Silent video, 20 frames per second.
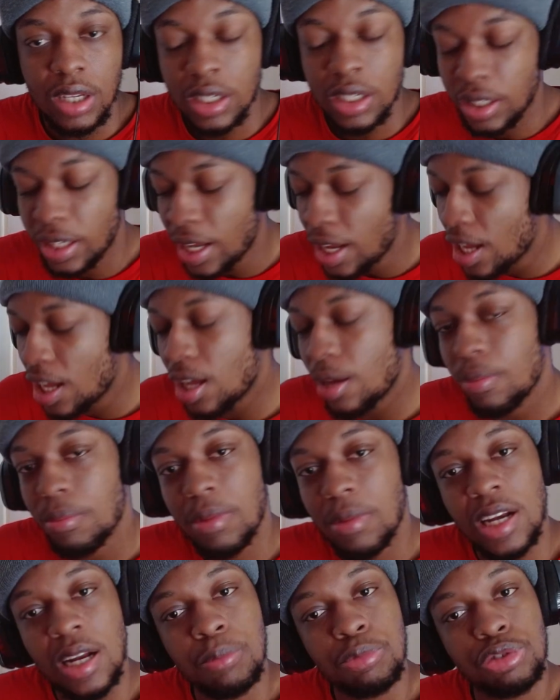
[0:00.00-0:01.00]
Damn,
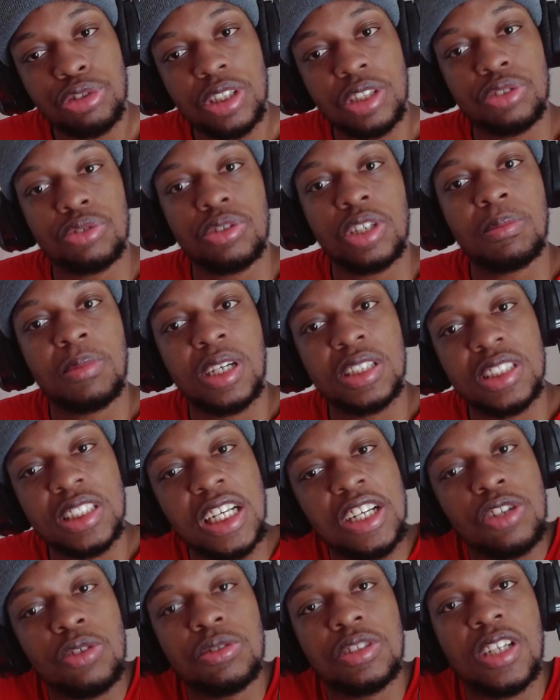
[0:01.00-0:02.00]
I'm just trying to drink my shit.
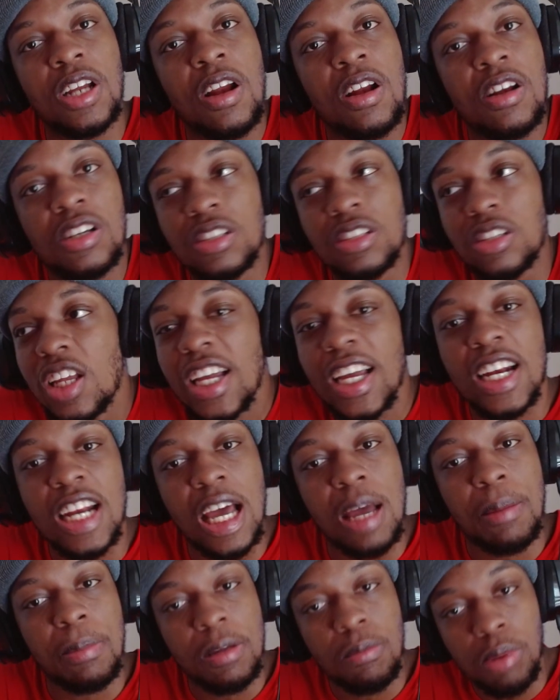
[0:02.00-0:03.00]
You sitting just looking at
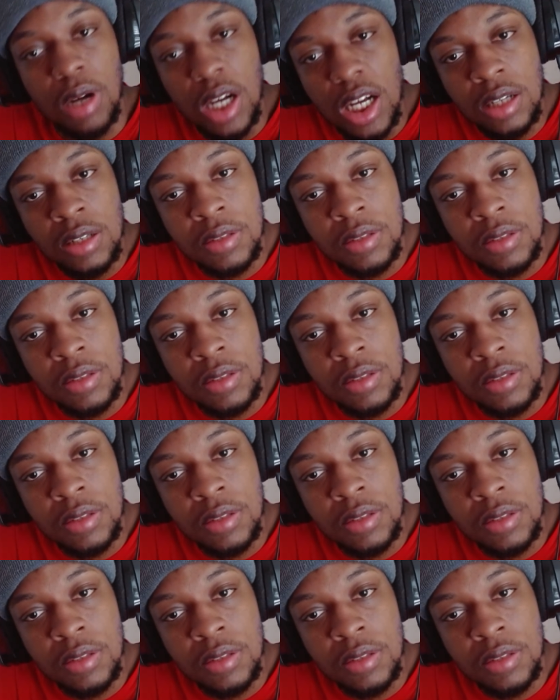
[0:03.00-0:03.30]
me, bro.